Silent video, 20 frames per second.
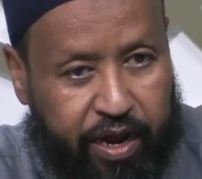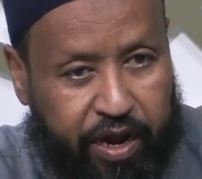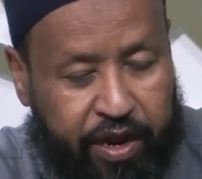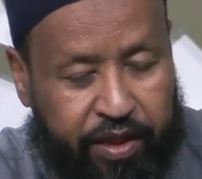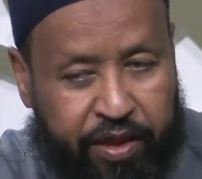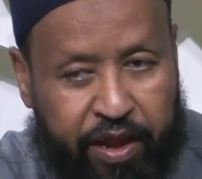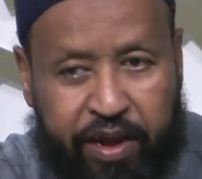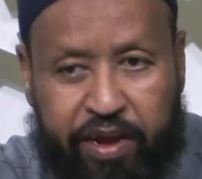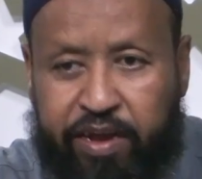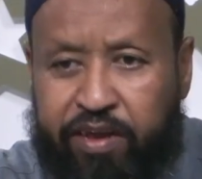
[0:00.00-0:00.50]

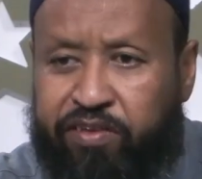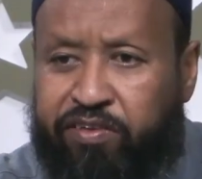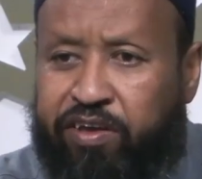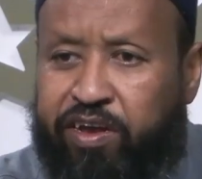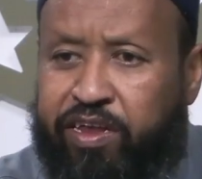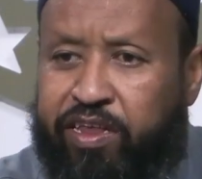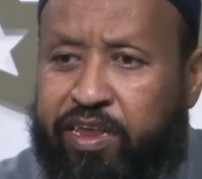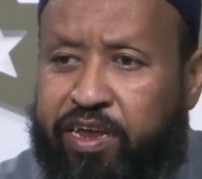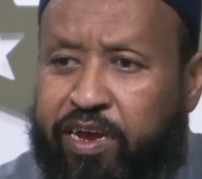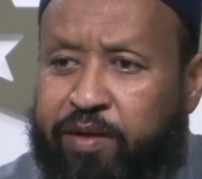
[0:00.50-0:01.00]
Then he
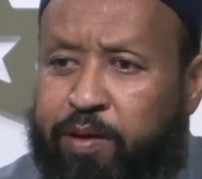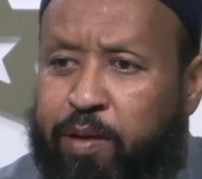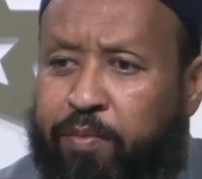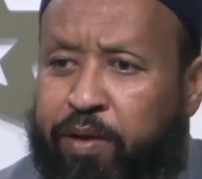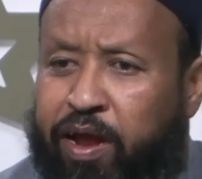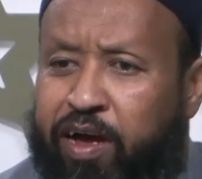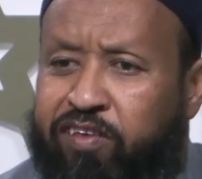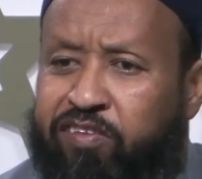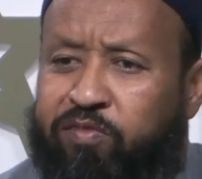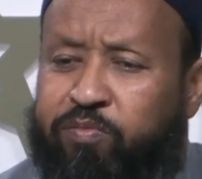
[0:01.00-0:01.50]
said, Imam
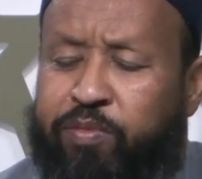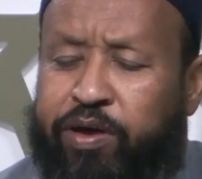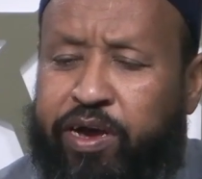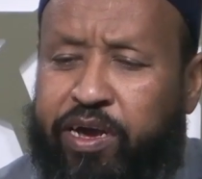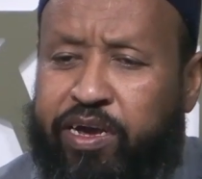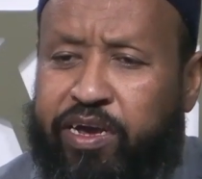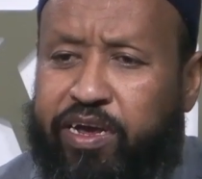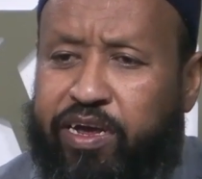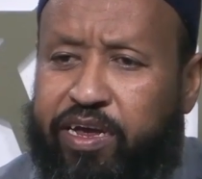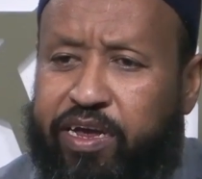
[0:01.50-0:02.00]
al-Asma'i,